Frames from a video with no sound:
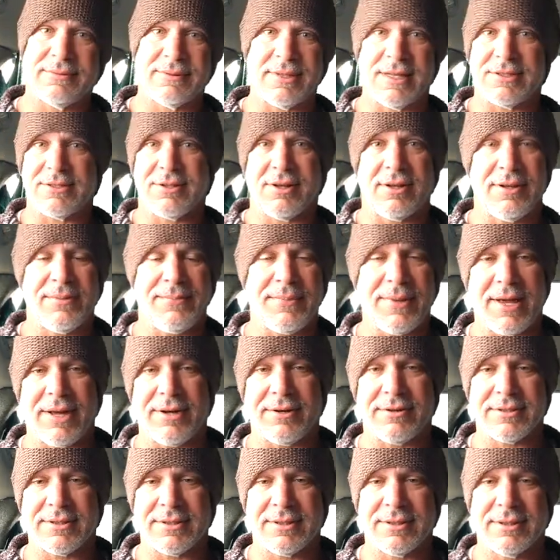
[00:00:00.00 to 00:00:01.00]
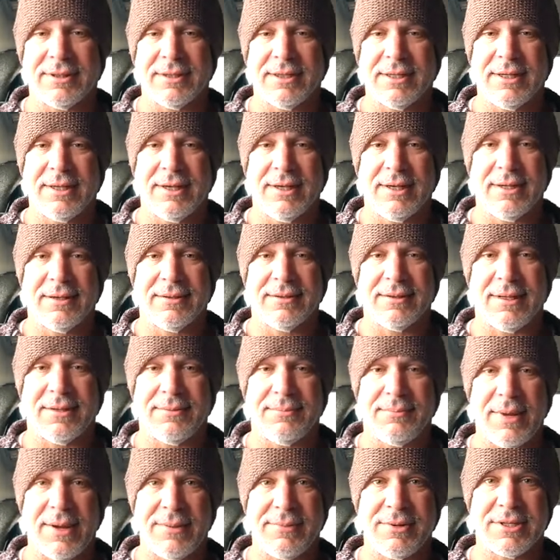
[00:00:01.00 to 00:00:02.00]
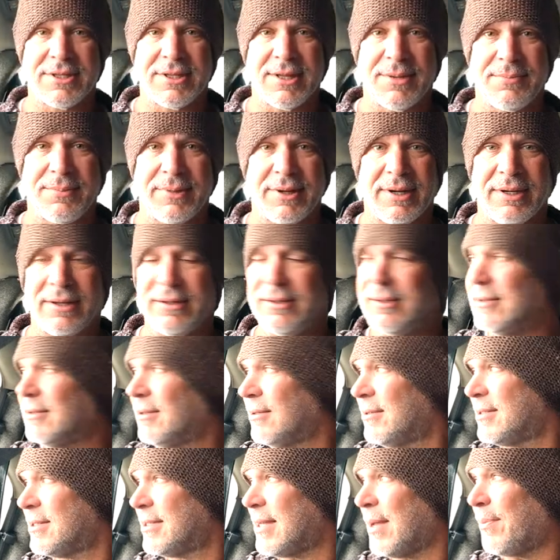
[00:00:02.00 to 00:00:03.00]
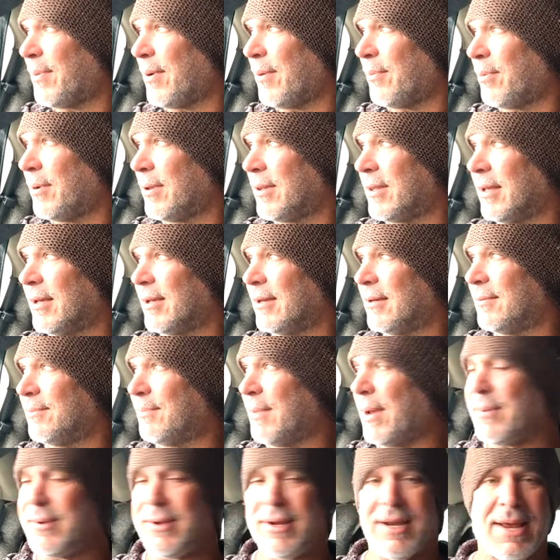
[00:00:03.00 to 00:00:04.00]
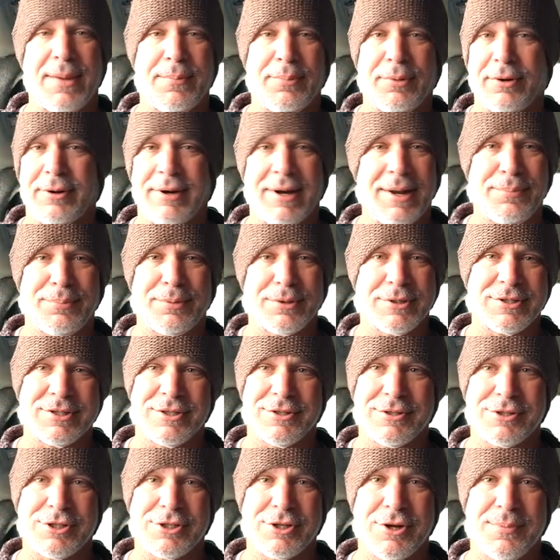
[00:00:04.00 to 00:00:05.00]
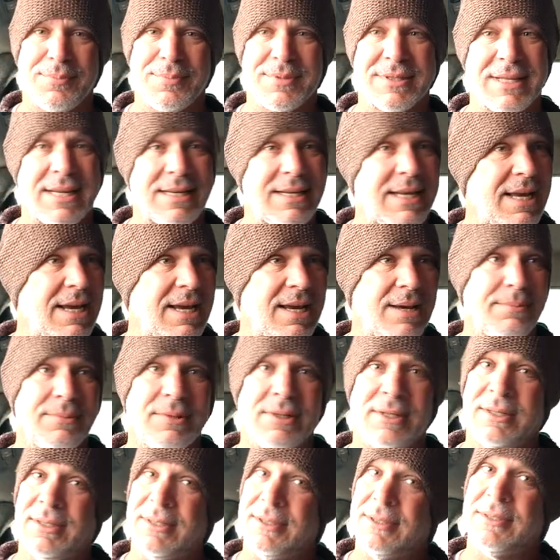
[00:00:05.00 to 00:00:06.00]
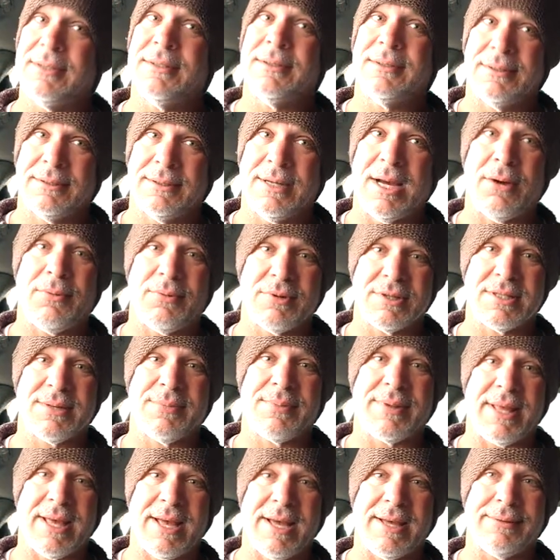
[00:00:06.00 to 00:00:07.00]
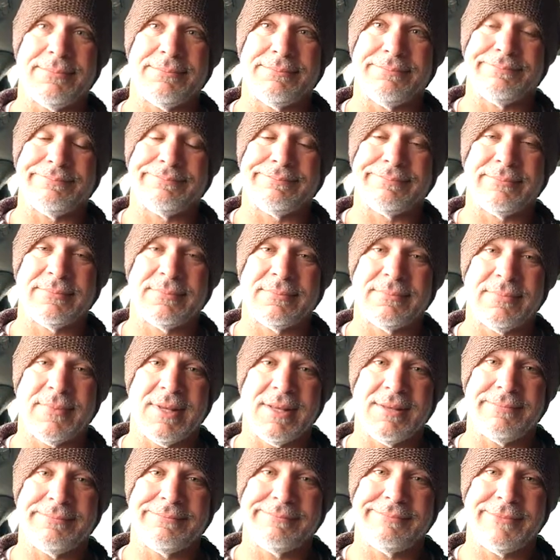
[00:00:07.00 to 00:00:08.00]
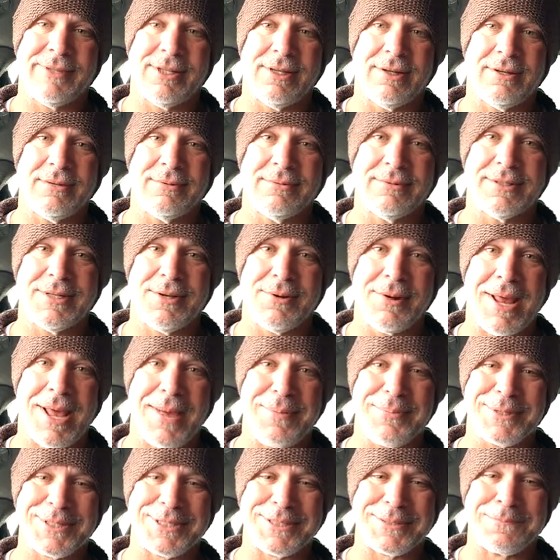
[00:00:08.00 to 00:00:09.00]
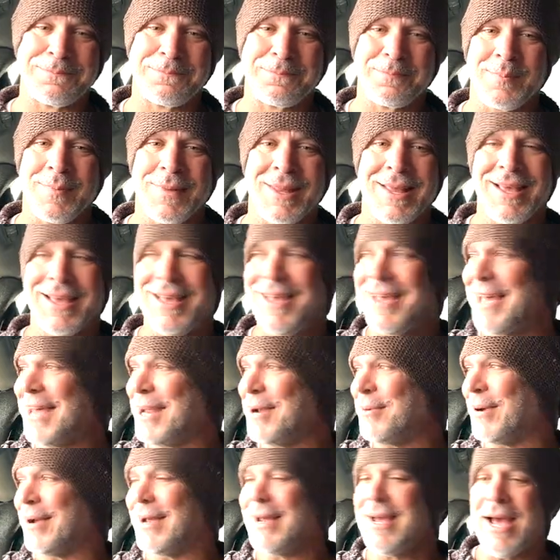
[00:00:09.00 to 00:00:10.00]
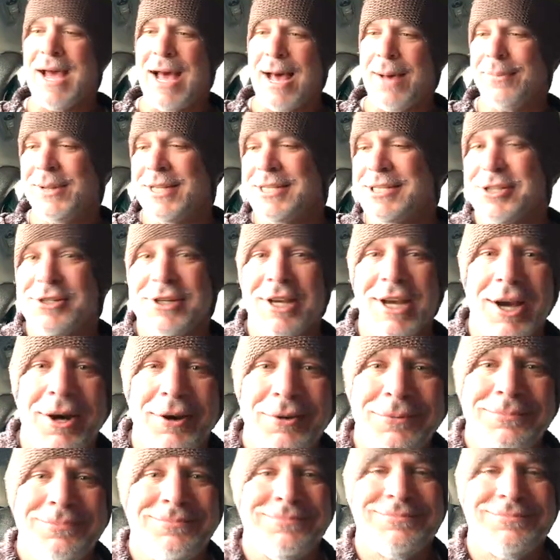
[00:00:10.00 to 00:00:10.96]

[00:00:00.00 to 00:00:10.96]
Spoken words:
That's all that matters. And then maybe somebody will step up with you. Maybe an emperor and empress will show up and say, damn, I want some of that. And then, you know, see what happens. Anyway, I'm gonna let you go.